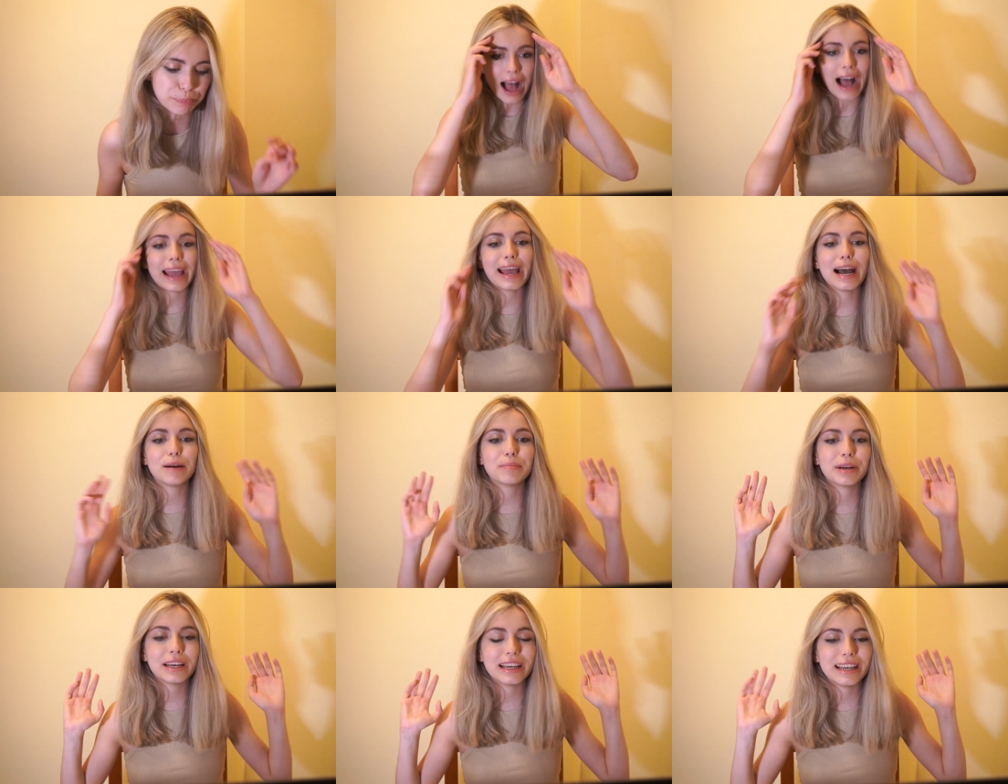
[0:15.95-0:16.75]
I
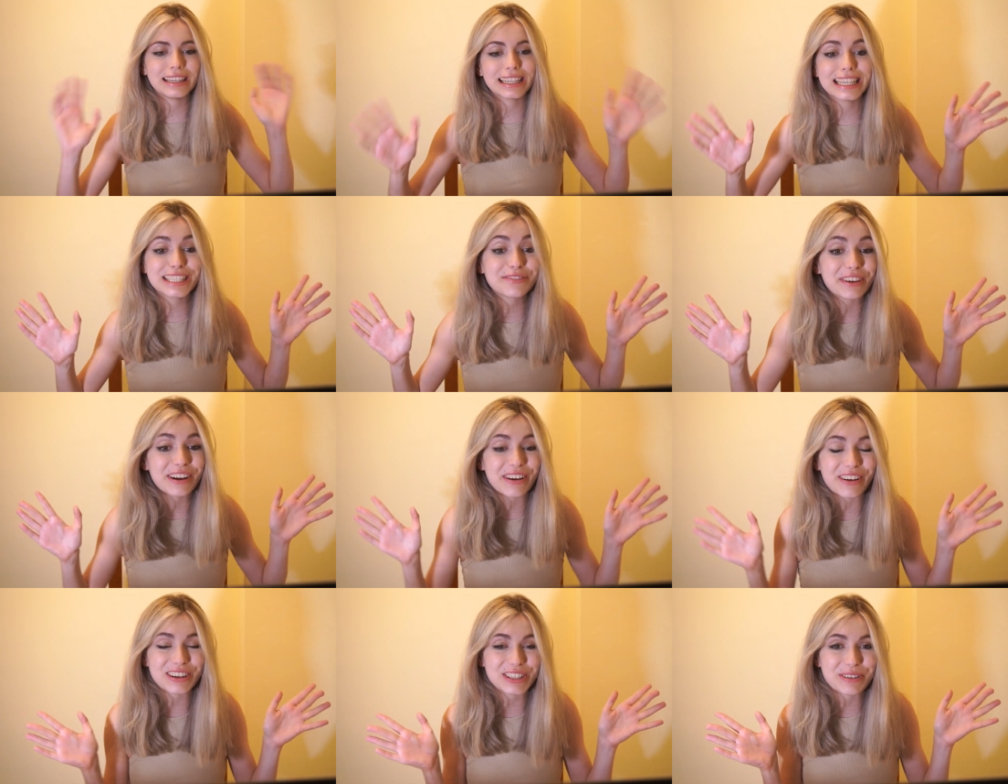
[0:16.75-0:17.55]
am in this video
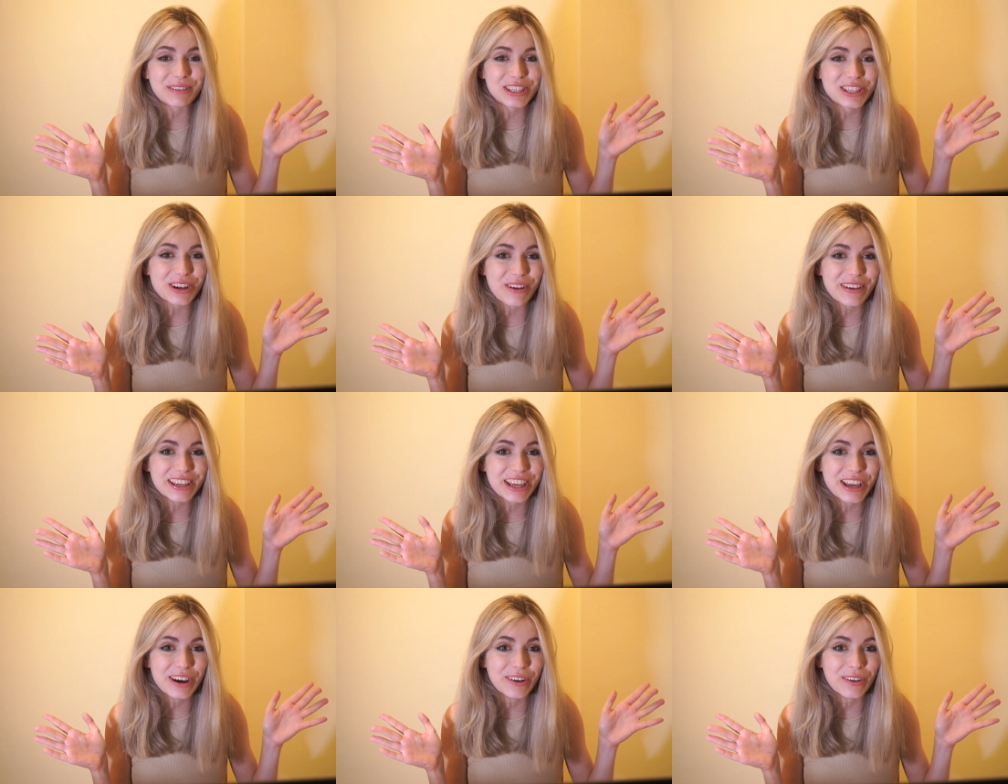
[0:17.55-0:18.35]
going to be showing
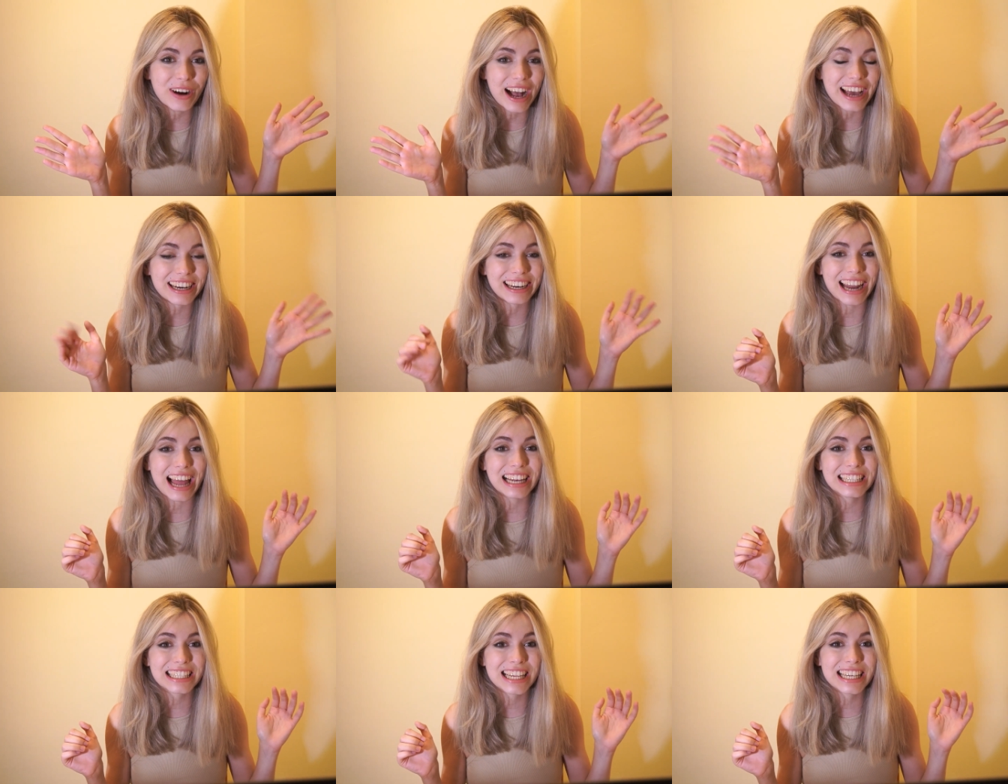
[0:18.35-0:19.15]
you an
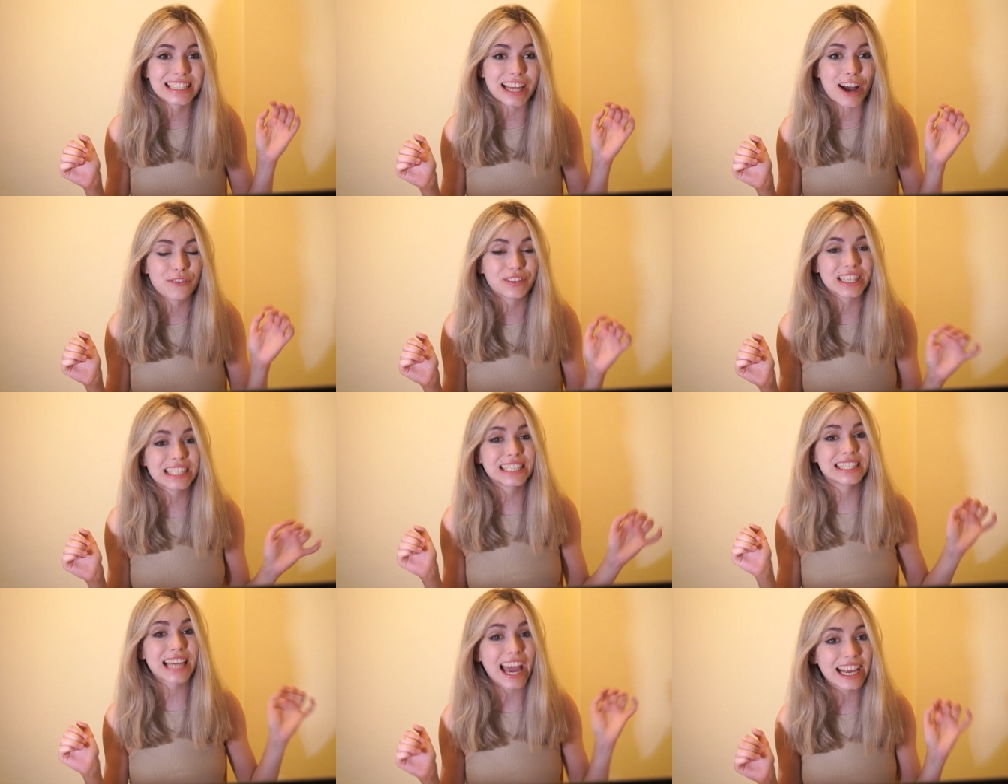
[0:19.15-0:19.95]
analysis of the
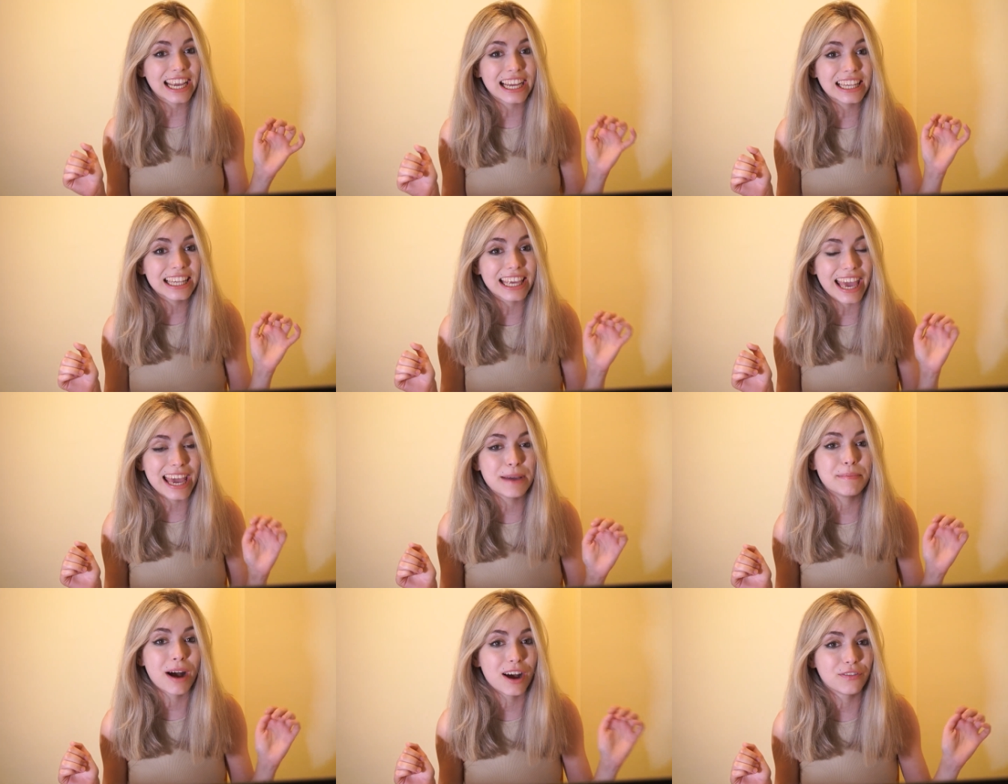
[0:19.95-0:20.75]
second
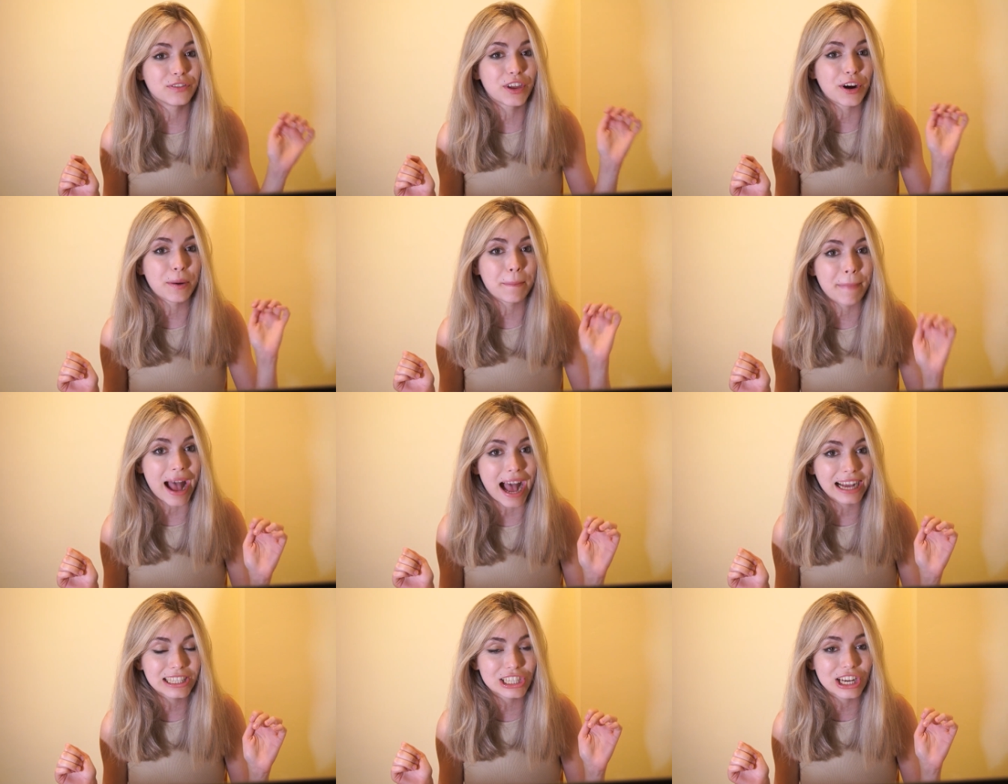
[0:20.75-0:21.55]
game of their
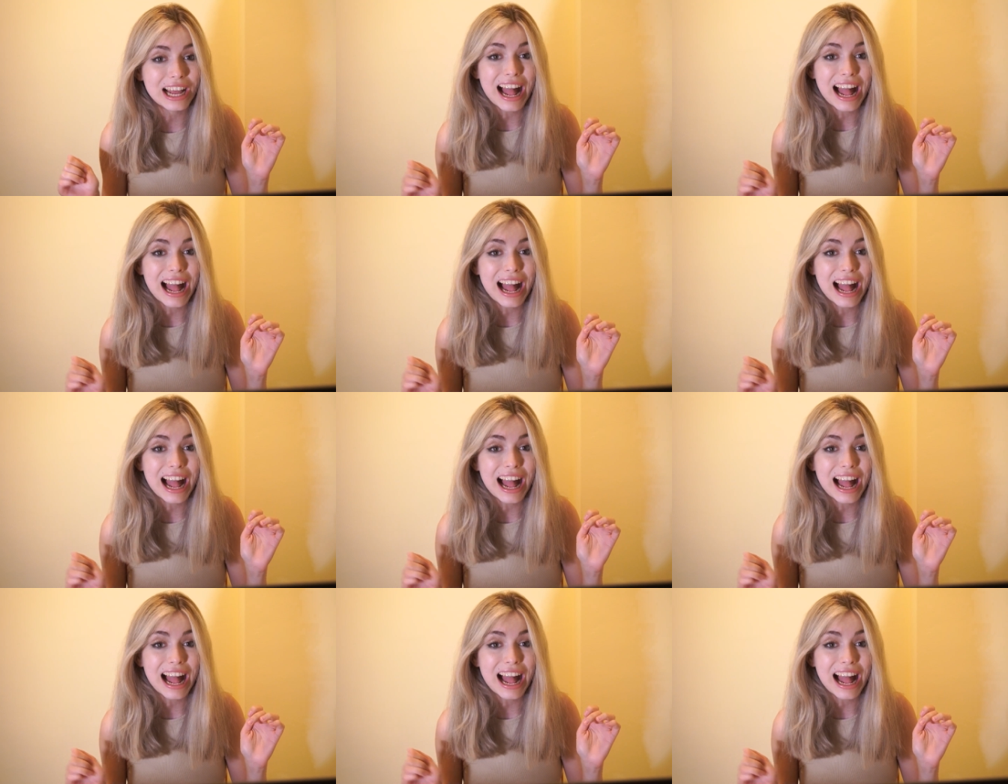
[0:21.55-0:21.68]
match.